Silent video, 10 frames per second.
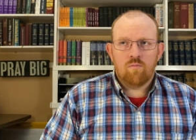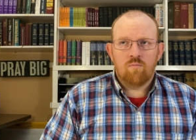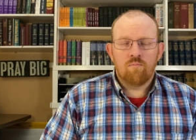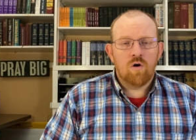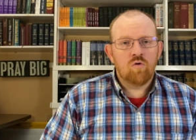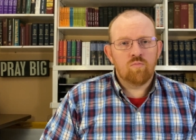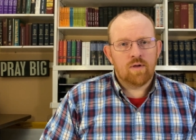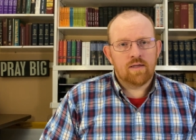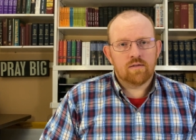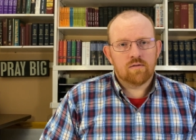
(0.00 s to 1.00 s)

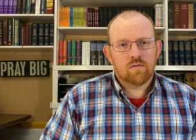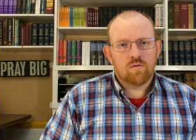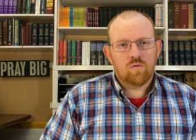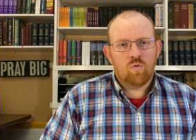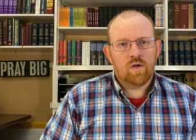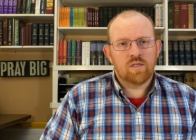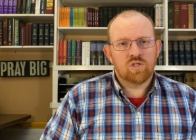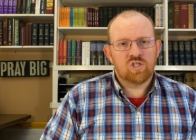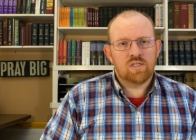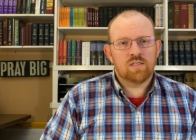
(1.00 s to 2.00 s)
moment when
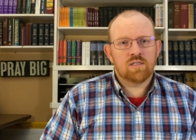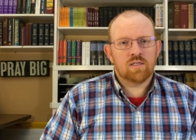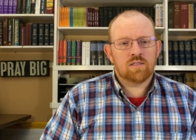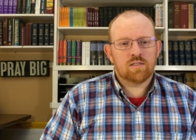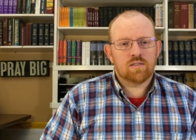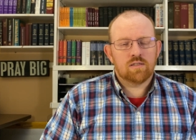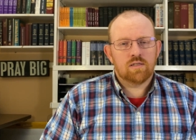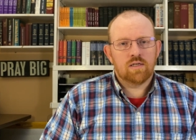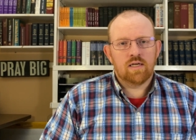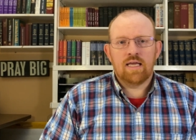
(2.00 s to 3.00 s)
Jesus
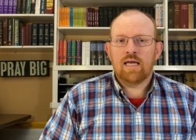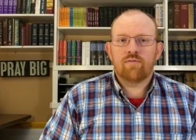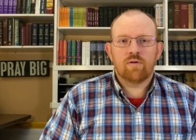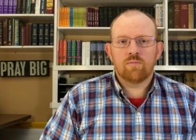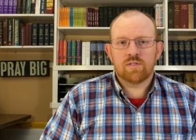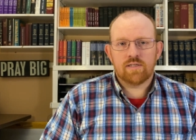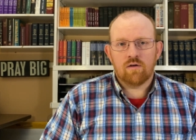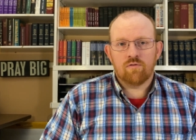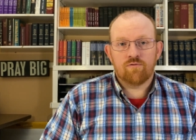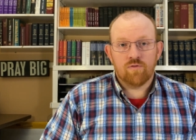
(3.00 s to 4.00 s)
gave
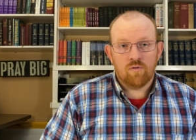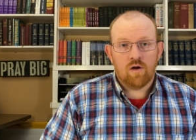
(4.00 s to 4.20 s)
himself for